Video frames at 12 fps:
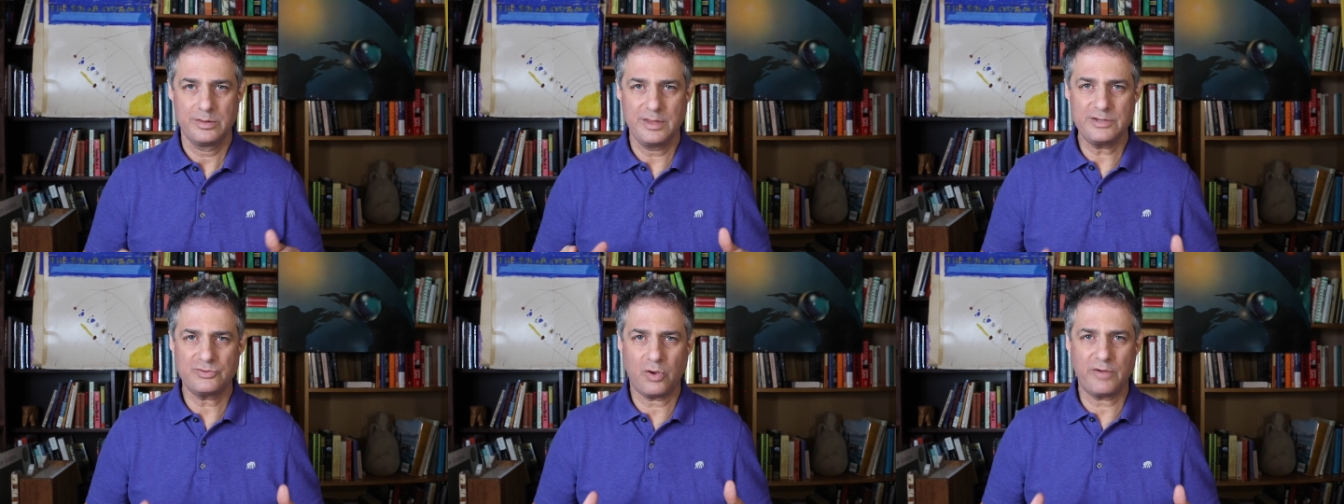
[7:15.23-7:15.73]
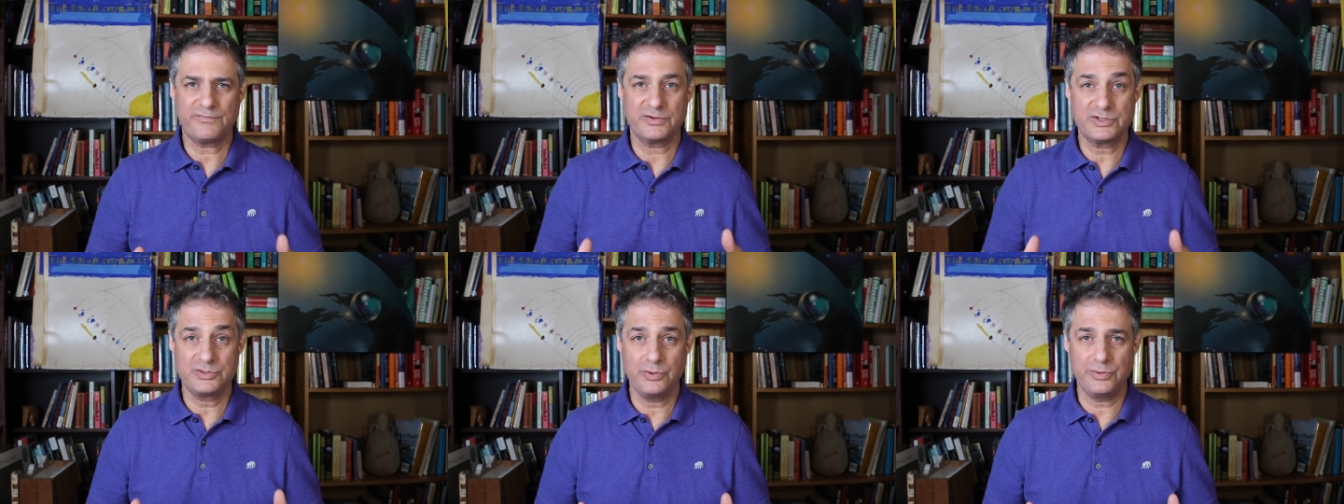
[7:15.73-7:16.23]
This
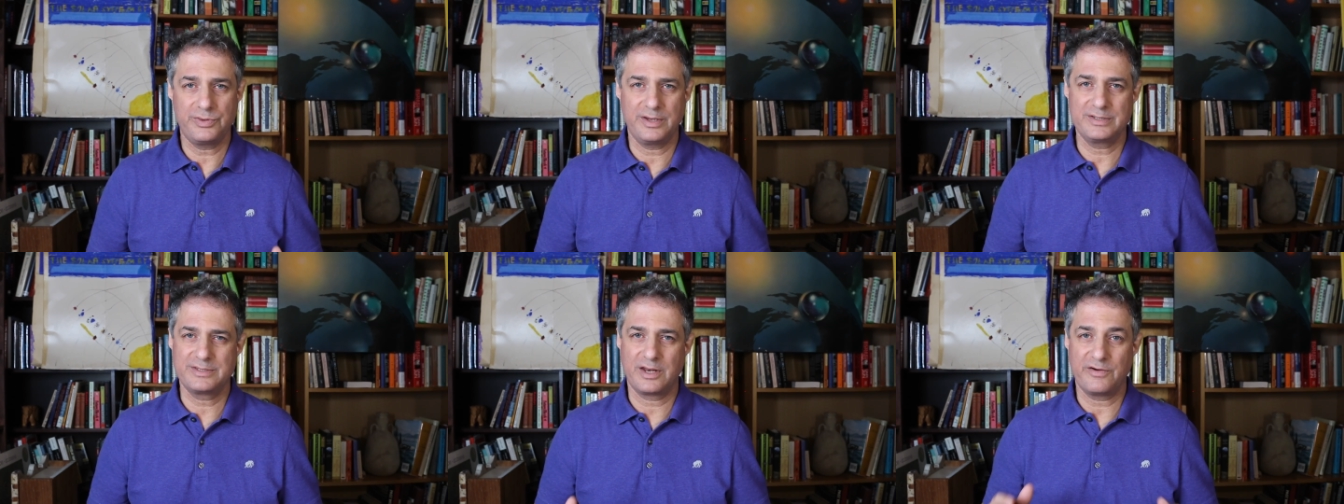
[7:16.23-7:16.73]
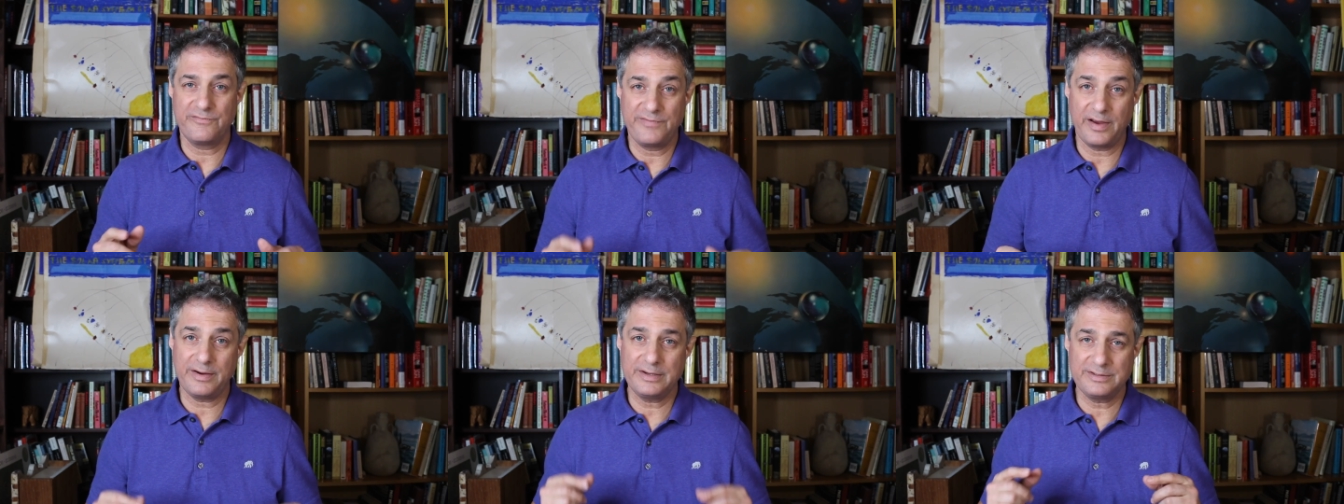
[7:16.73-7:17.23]
offers two things that are
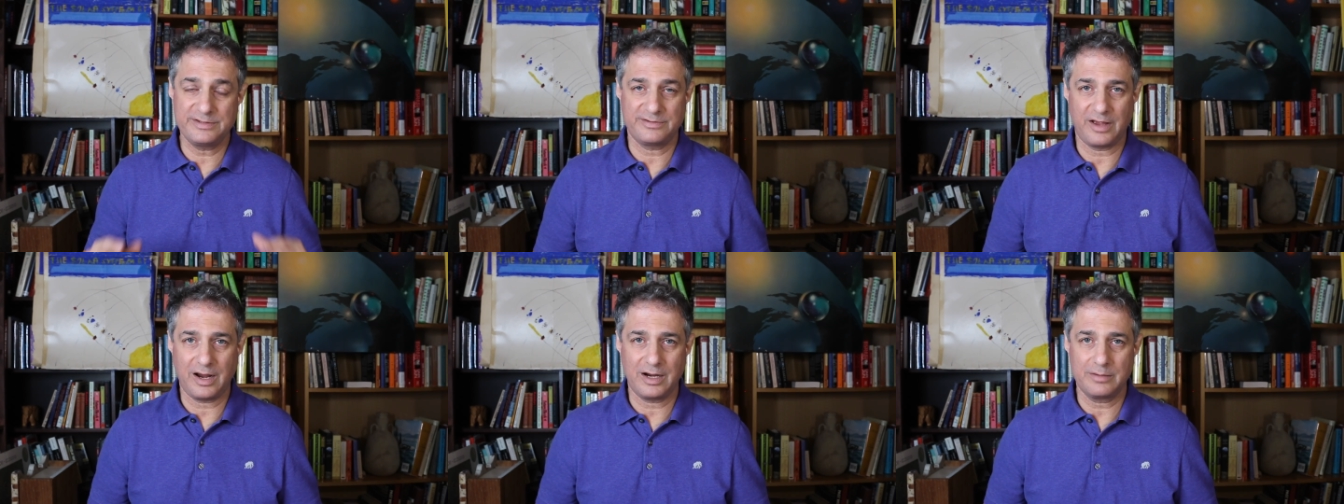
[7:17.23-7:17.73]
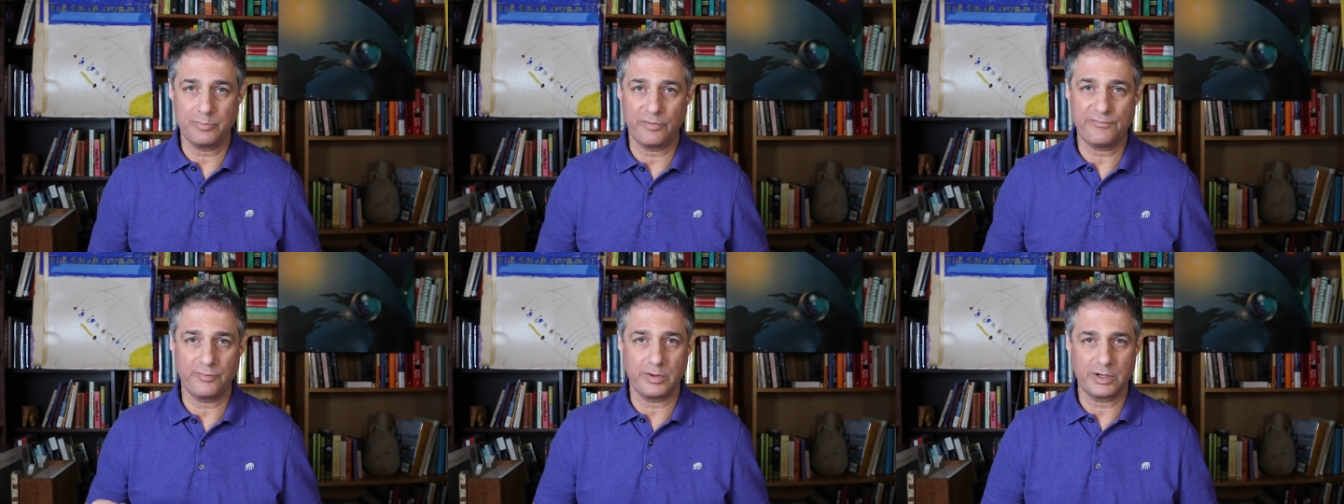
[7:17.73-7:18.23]
very desirable
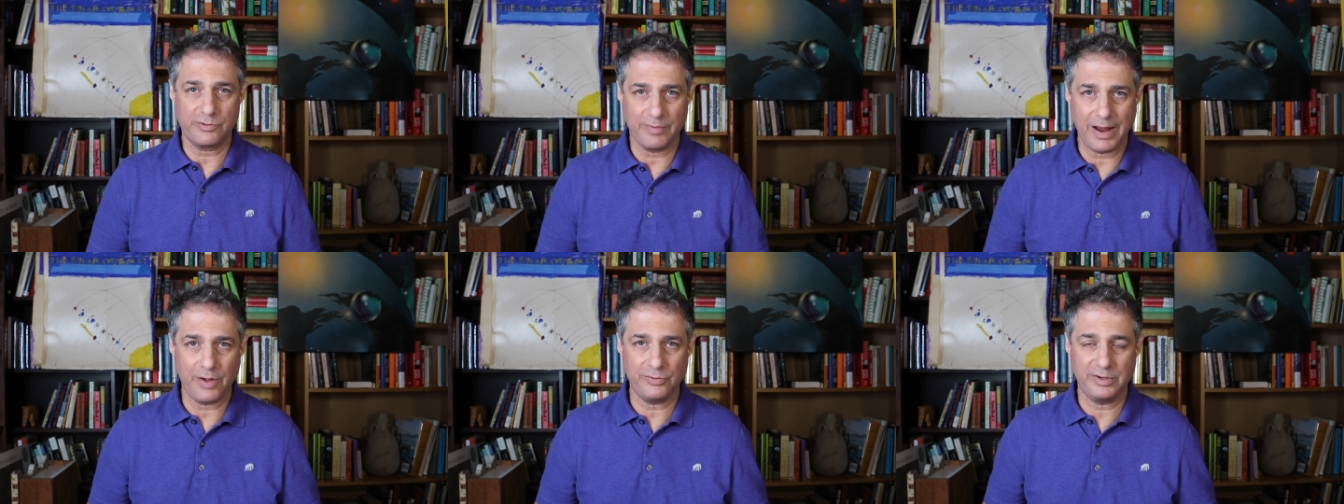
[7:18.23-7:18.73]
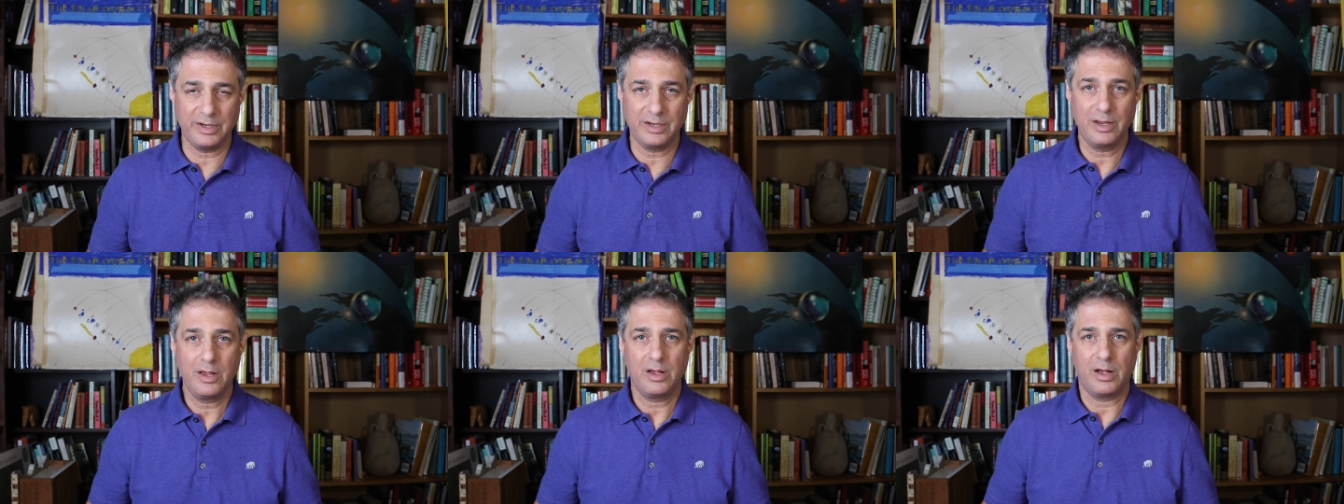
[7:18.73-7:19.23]
for a grounding